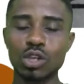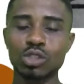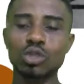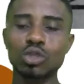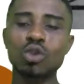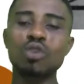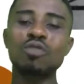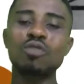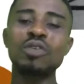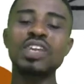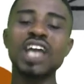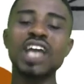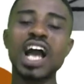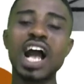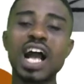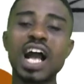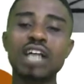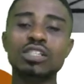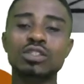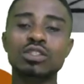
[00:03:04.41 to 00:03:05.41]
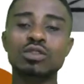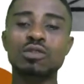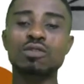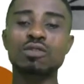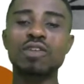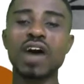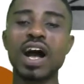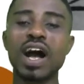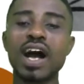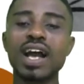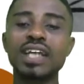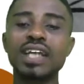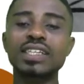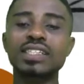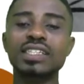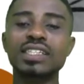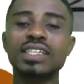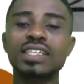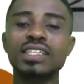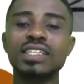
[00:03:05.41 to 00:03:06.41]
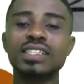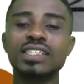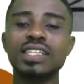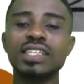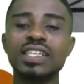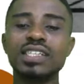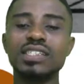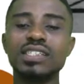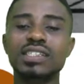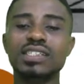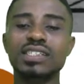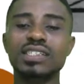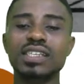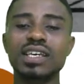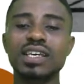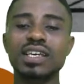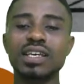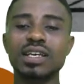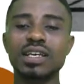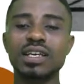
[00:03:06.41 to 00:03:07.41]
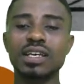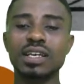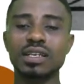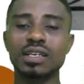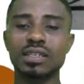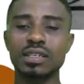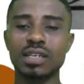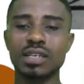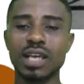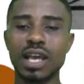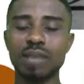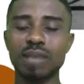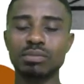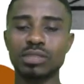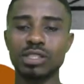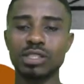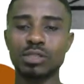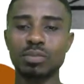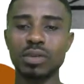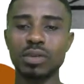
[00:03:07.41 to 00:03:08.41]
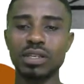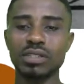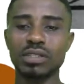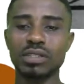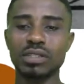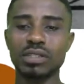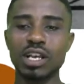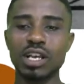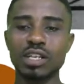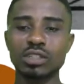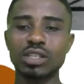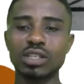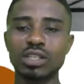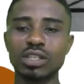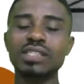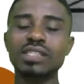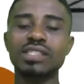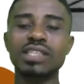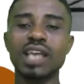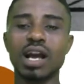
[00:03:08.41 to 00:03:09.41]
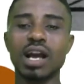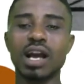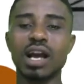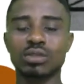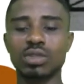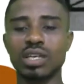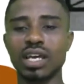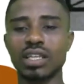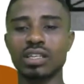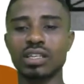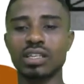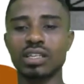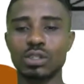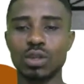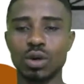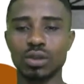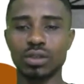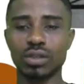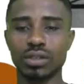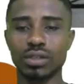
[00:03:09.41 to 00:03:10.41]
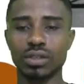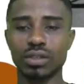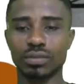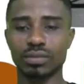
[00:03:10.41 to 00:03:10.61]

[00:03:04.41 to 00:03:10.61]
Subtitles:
So we've been asked to find this empty space. So let's see how to get this done.